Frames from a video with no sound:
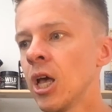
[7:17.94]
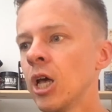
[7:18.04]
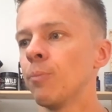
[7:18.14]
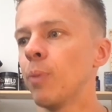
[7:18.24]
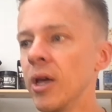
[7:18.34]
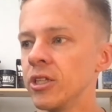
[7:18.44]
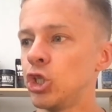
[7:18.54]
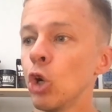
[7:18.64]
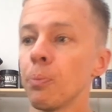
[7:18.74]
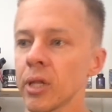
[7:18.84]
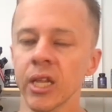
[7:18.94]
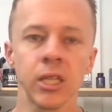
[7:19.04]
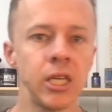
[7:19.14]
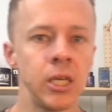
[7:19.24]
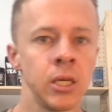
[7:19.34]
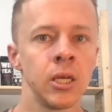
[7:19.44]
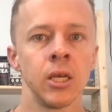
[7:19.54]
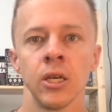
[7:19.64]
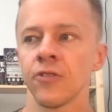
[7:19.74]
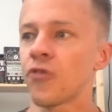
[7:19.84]
But geopolitically,
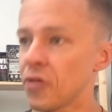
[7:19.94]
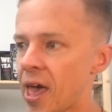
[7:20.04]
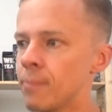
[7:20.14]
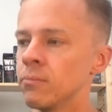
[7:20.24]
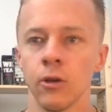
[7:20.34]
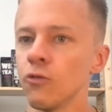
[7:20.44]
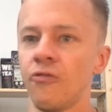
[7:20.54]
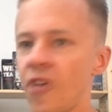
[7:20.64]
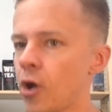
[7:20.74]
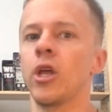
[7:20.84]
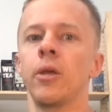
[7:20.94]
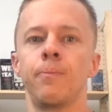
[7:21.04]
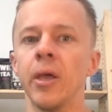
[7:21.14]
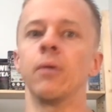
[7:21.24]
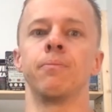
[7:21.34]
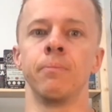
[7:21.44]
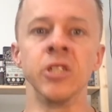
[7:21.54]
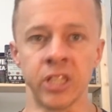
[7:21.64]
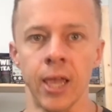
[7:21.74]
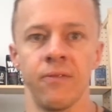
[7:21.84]
for them, very big
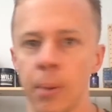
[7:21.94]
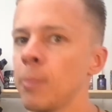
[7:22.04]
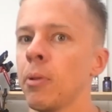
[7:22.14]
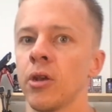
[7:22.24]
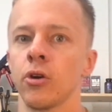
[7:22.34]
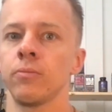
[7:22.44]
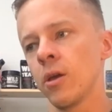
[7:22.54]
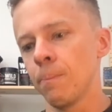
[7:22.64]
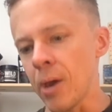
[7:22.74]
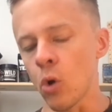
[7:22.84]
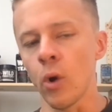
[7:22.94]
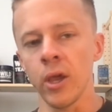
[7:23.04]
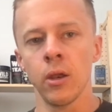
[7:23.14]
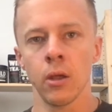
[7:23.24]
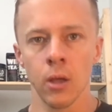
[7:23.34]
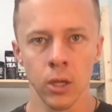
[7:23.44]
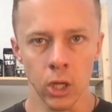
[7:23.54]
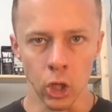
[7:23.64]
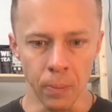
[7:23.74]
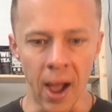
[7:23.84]
mistake, big blunder. Bitcoin,
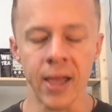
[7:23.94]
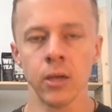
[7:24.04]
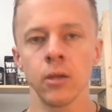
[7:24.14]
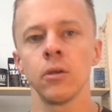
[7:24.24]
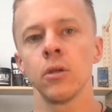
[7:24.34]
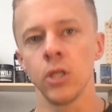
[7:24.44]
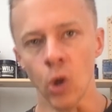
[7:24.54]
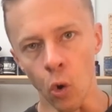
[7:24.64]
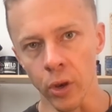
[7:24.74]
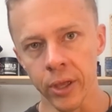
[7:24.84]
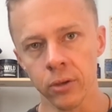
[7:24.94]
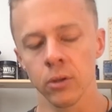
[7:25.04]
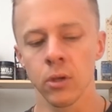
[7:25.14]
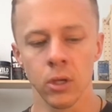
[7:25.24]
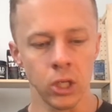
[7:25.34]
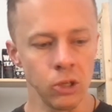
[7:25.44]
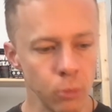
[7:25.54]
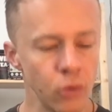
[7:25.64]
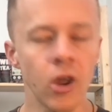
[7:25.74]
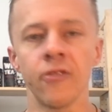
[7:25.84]
you buy it, you hold it, you
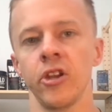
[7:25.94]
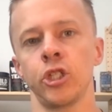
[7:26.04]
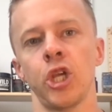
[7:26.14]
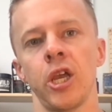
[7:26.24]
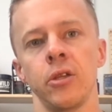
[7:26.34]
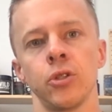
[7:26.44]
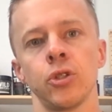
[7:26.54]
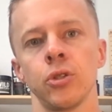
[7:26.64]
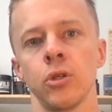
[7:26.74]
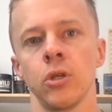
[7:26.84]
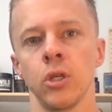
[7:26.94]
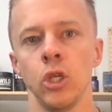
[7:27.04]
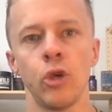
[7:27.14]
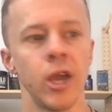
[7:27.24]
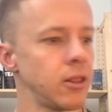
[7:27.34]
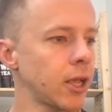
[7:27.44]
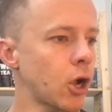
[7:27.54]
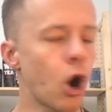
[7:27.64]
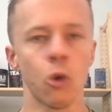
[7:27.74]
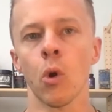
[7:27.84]
move it off an exchange, you get like a
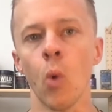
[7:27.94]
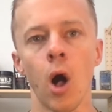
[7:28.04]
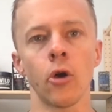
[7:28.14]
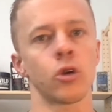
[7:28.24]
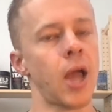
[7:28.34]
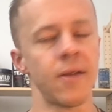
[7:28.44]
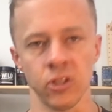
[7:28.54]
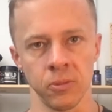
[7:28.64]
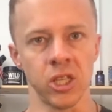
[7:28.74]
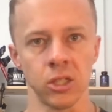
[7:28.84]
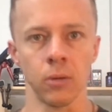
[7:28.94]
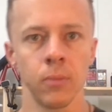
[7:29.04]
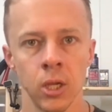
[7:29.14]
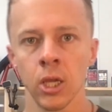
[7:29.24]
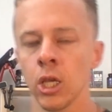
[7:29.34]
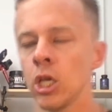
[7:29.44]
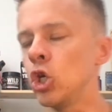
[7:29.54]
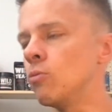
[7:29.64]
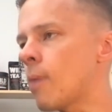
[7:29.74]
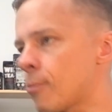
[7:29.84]
hardware wallet or have some system,
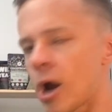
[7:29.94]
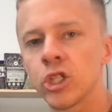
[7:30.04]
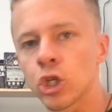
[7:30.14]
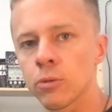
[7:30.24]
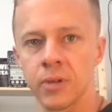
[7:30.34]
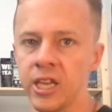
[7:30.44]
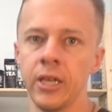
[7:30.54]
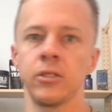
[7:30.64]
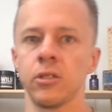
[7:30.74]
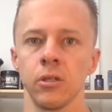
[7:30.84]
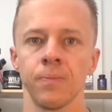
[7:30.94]
you memorize your keys,